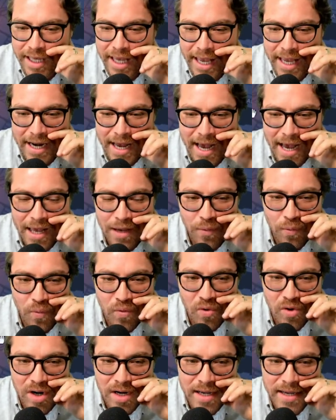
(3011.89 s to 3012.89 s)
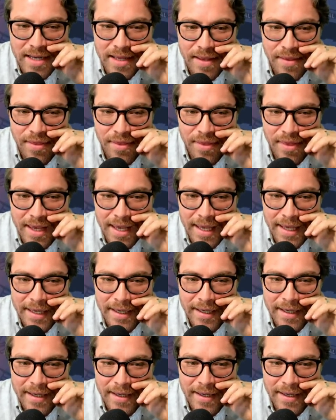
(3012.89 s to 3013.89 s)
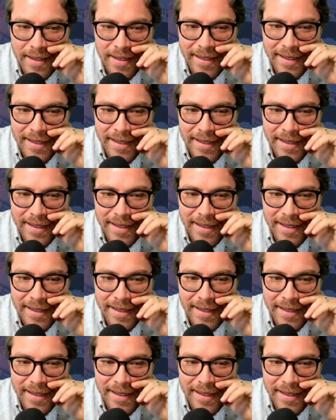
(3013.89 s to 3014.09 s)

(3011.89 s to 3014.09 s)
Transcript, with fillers: and I would think